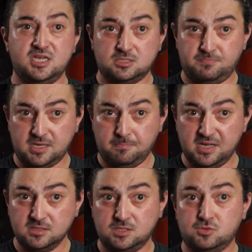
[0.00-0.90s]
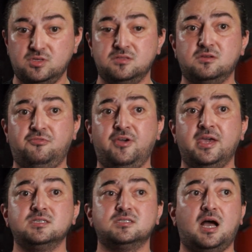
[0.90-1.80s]
DSP built into the
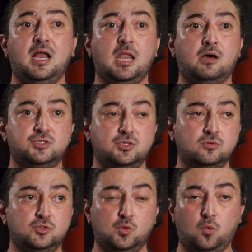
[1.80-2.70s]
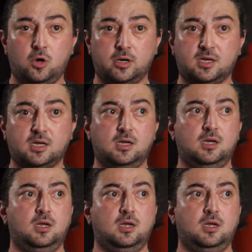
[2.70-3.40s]
interface allows you to work